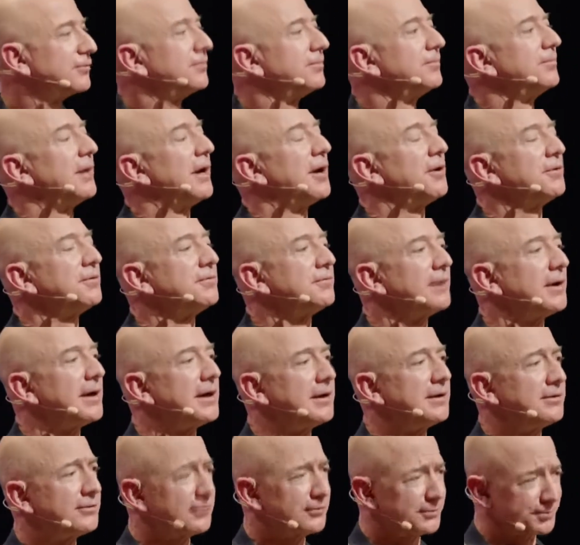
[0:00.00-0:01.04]
In this mountain
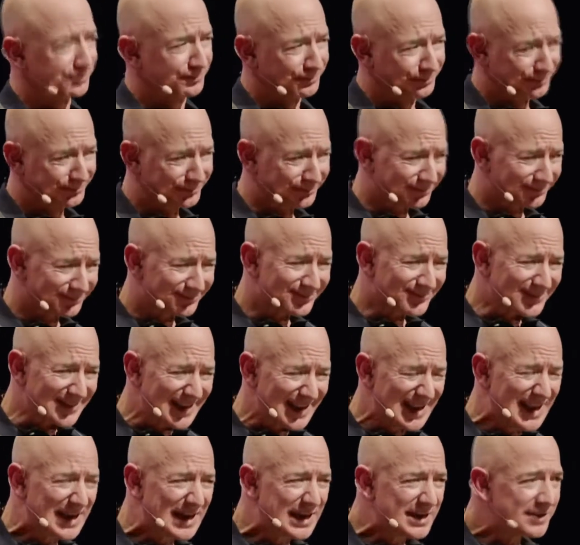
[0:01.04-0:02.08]
range.
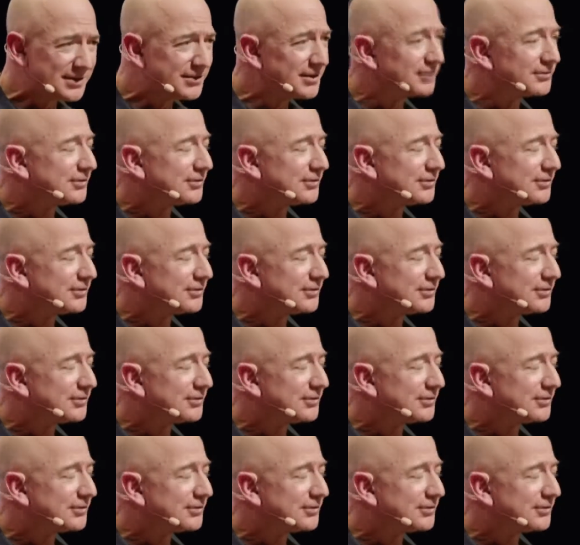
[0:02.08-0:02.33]
And the